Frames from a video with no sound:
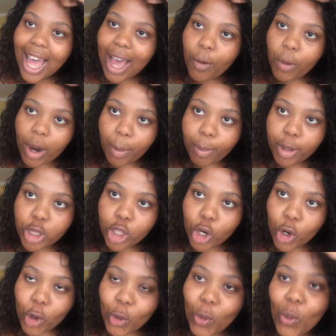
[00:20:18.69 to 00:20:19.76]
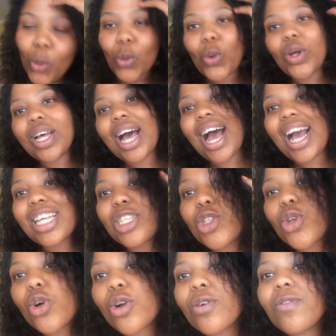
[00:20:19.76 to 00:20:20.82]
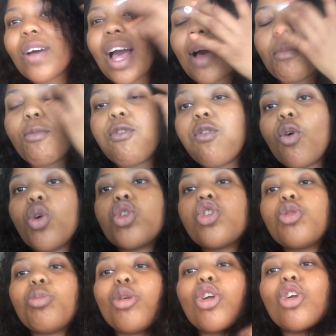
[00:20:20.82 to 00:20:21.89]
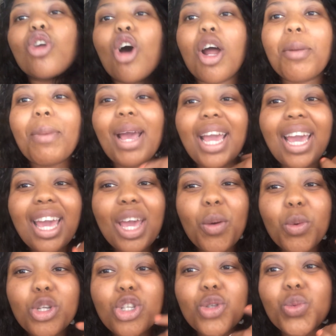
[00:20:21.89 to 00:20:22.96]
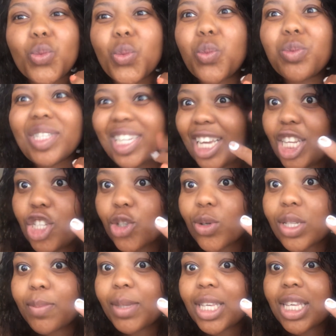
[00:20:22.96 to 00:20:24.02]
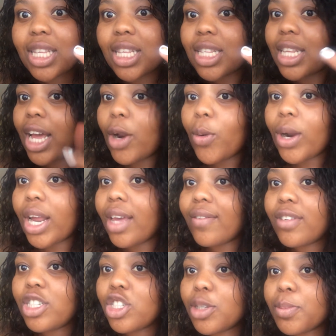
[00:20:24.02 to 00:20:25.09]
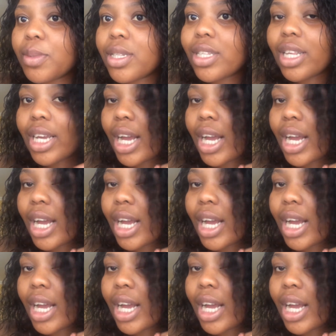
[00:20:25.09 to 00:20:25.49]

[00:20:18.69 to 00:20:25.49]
when I put the glue, I sort of am forced to put it on my hair, which is dangerous because I don't want to have injuries.